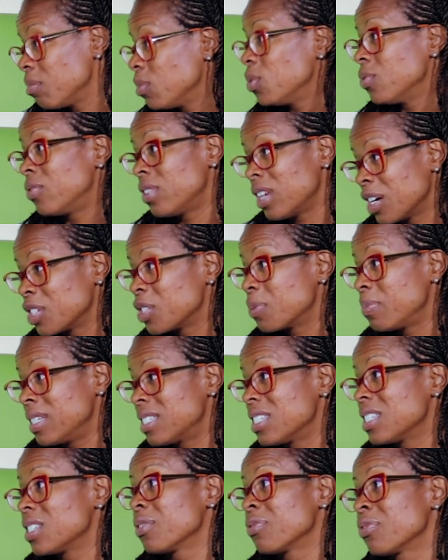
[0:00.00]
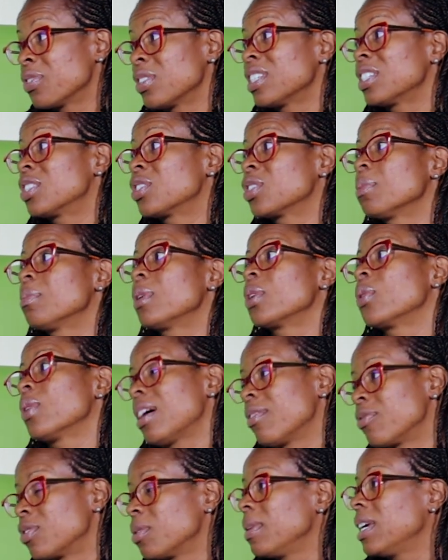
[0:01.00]
move large pieces of furniture, but you
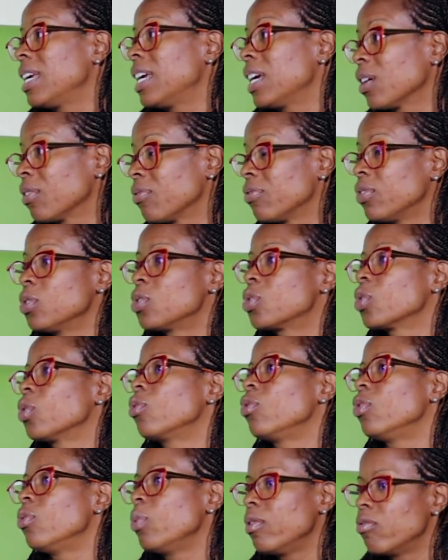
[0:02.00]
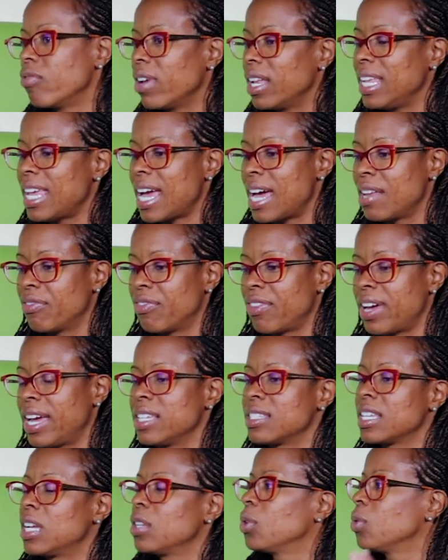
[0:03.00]
have to be careful. So we really
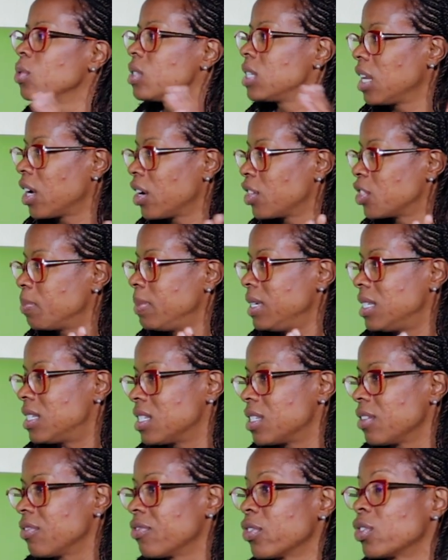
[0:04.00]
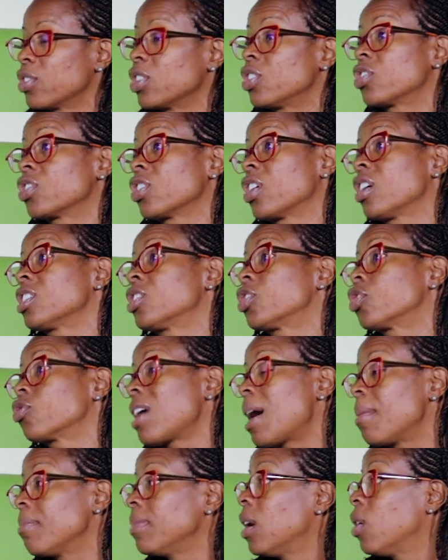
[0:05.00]
advise that those large pieces of furniture are
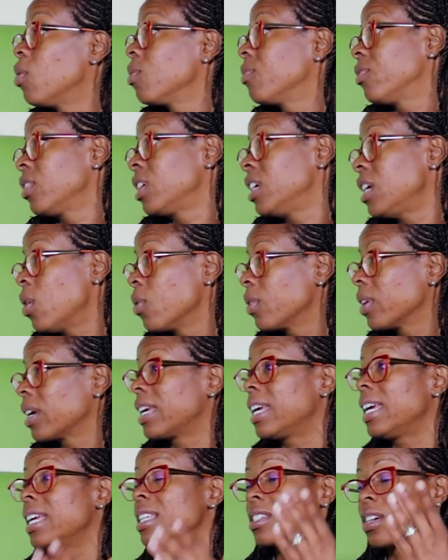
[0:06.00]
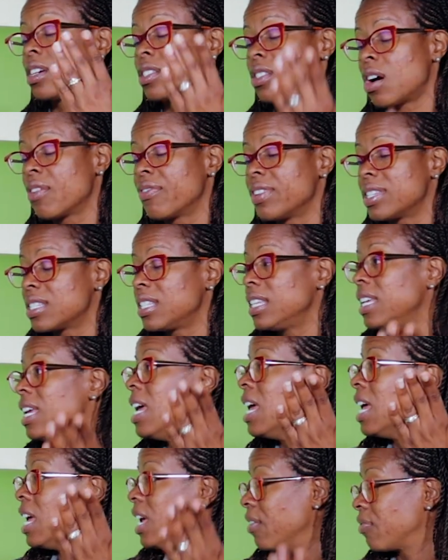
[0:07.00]
strapped down for younger kids, because obviously
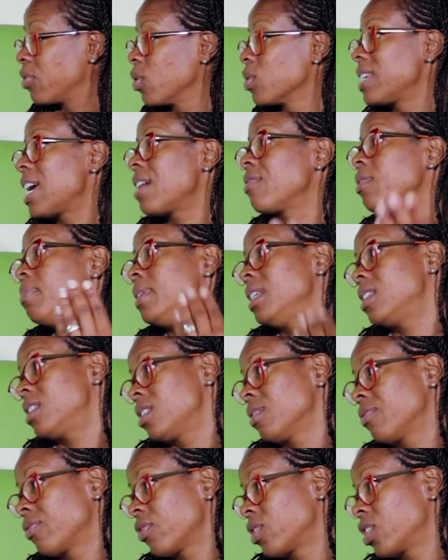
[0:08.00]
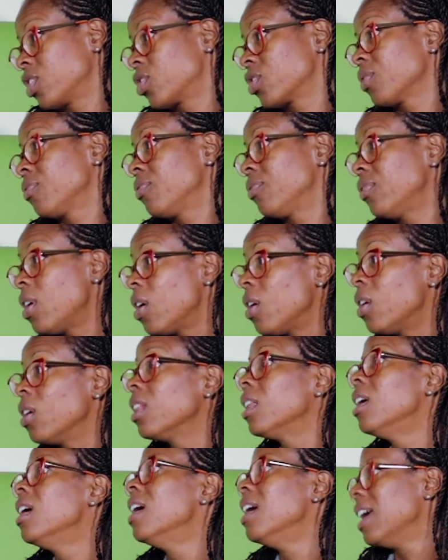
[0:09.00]
if those heavy pieces of furniture
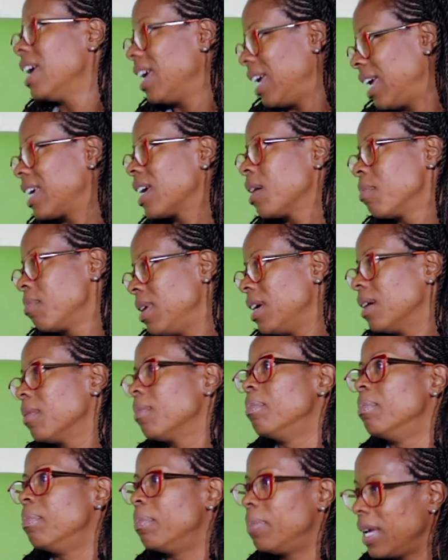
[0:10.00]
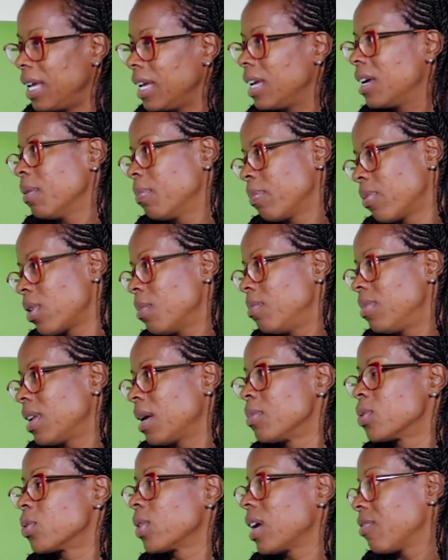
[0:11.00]
fall, it can be a big
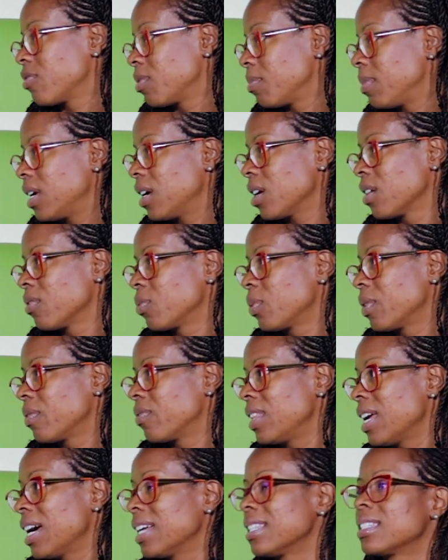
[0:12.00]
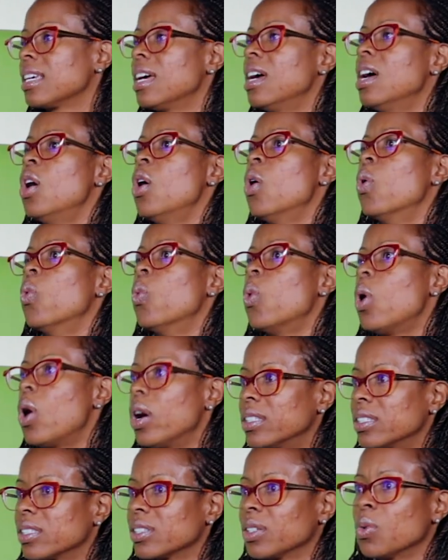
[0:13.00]
problem. So you have to be careful with that.
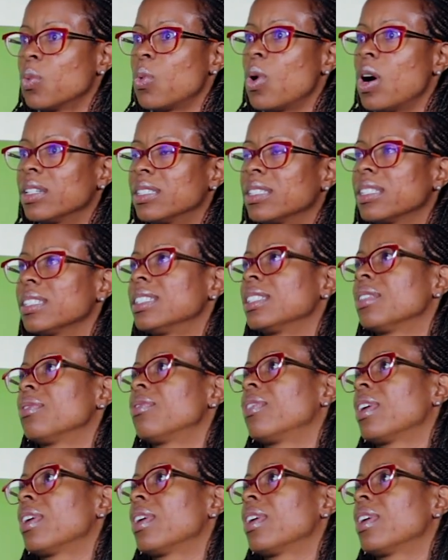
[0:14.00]
Water is